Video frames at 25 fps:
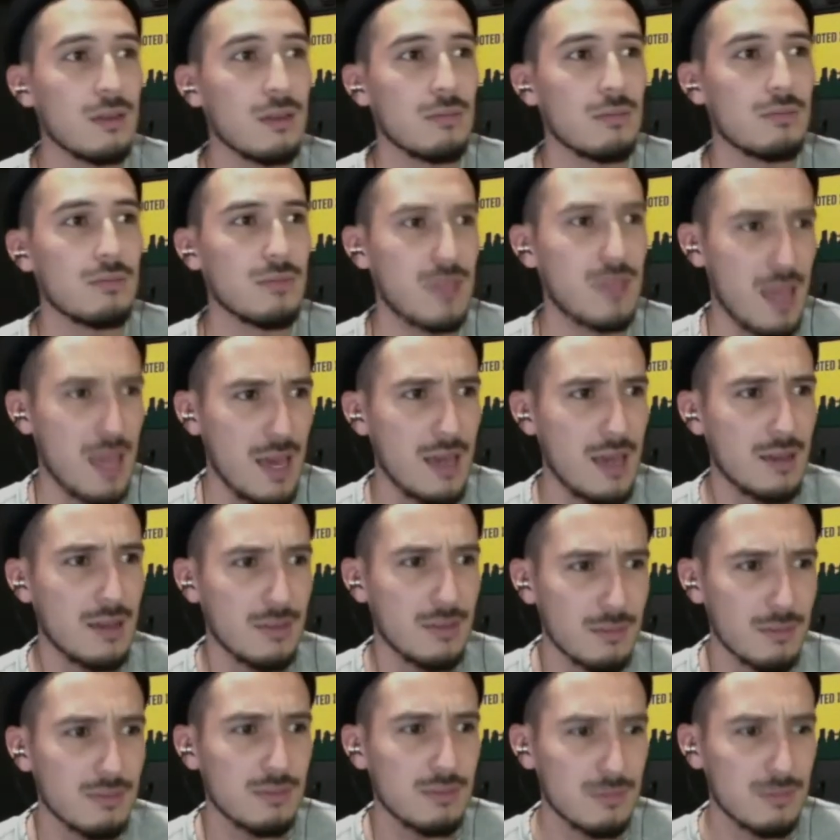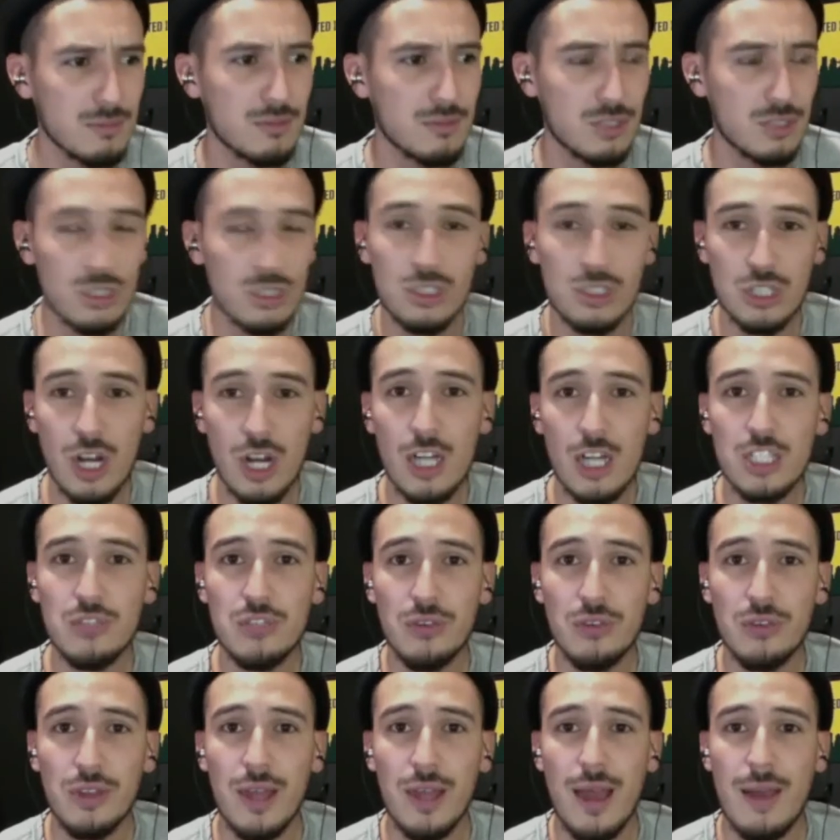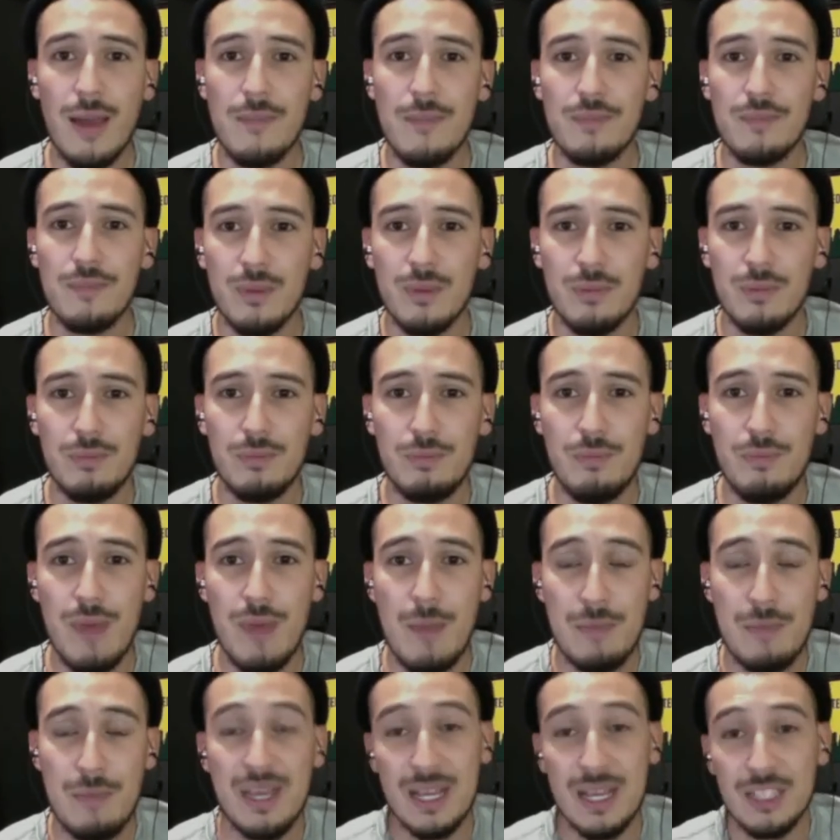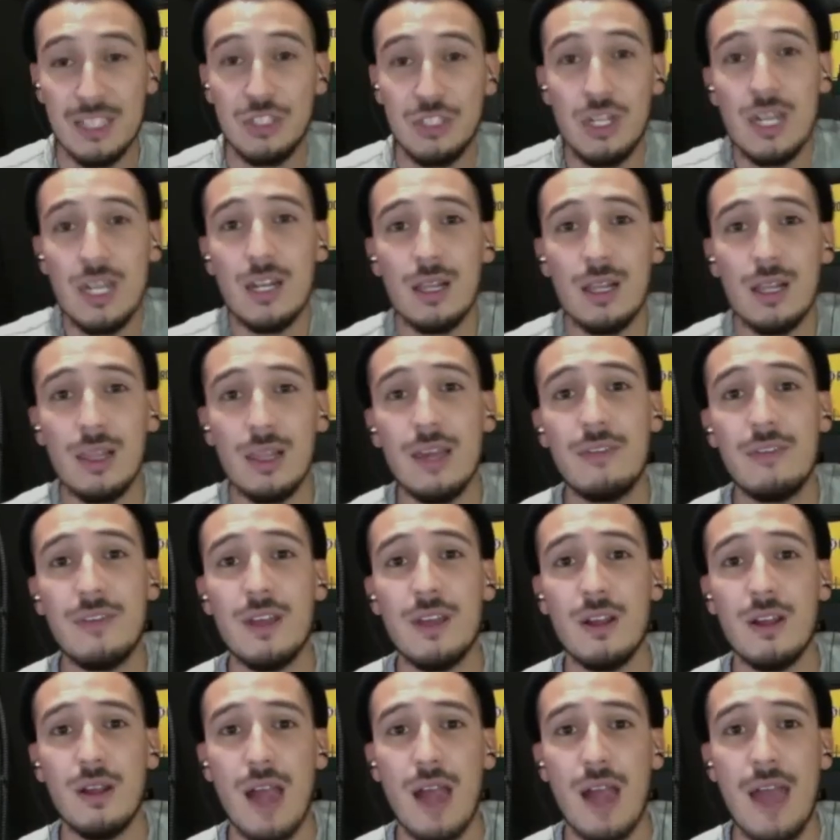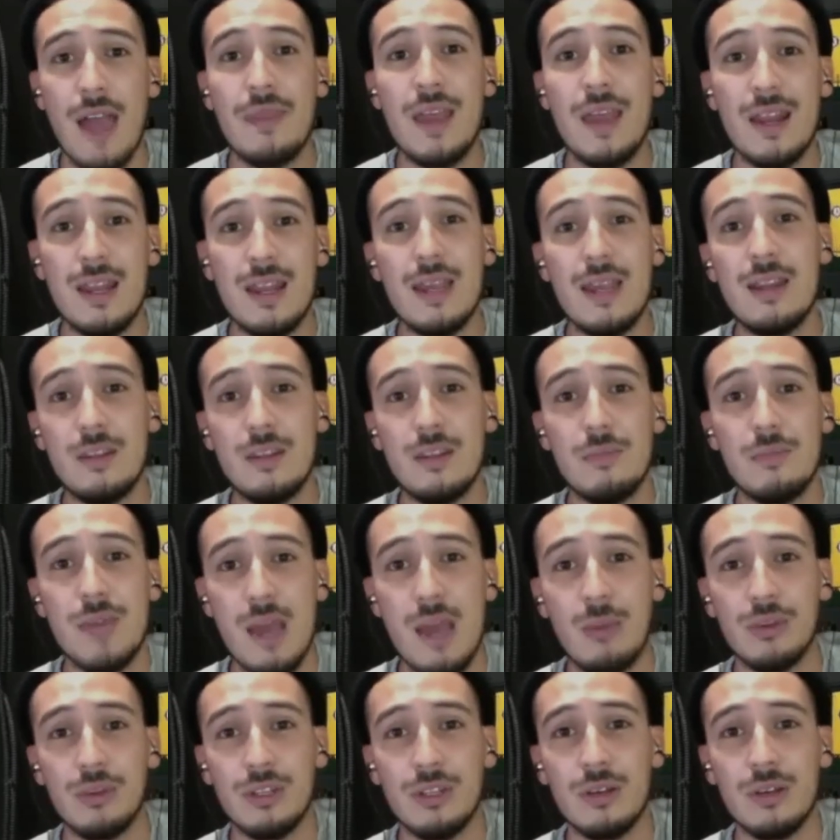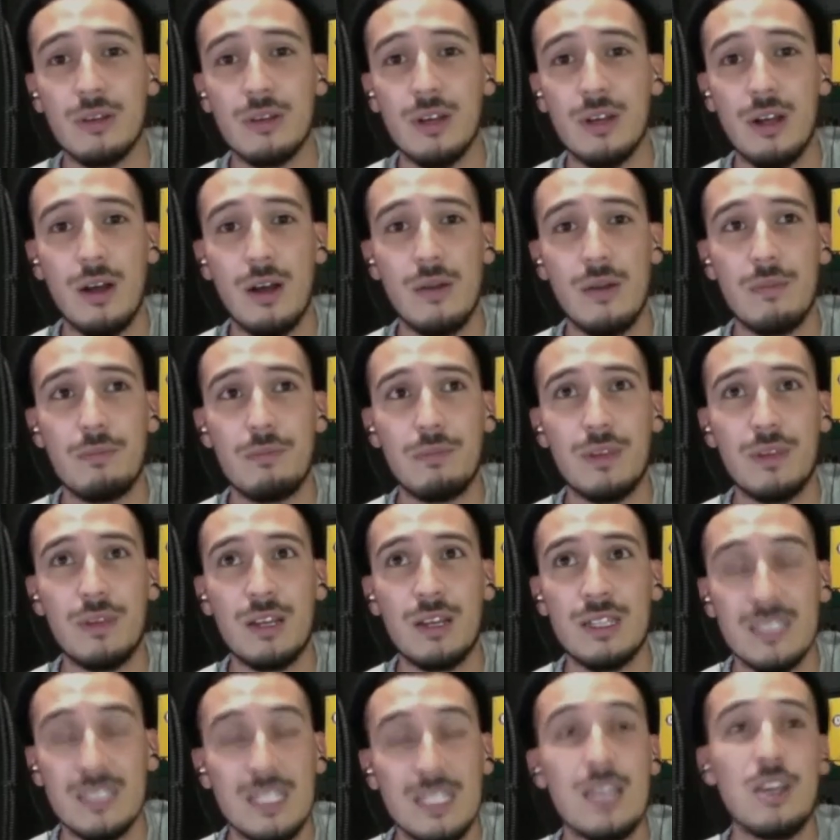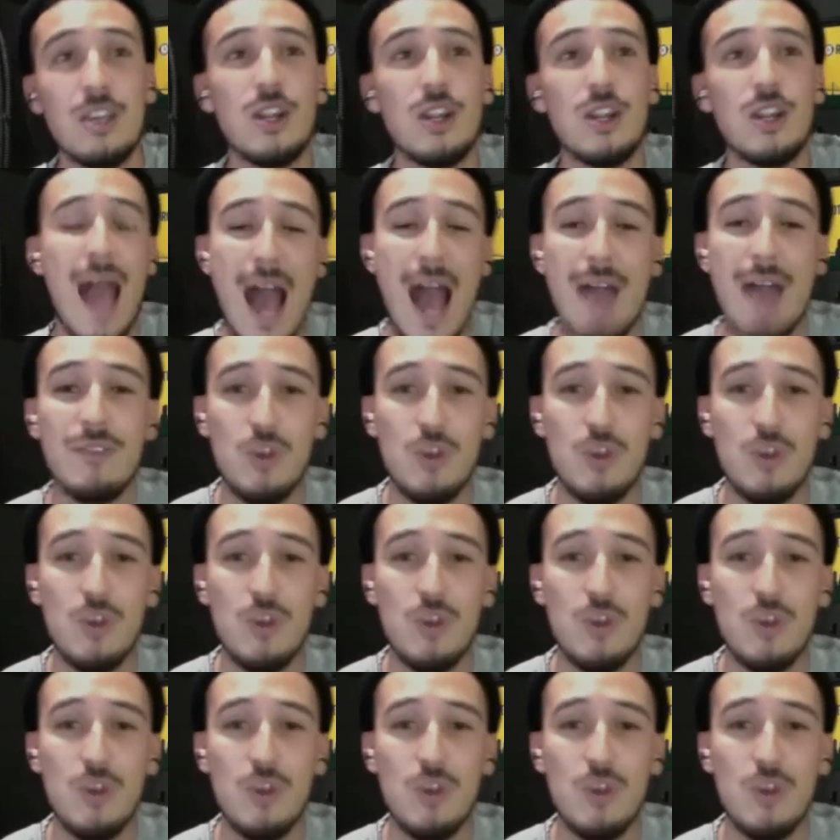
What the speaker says: Then charge for that, because you need to live here, and they need to be able to continue to have you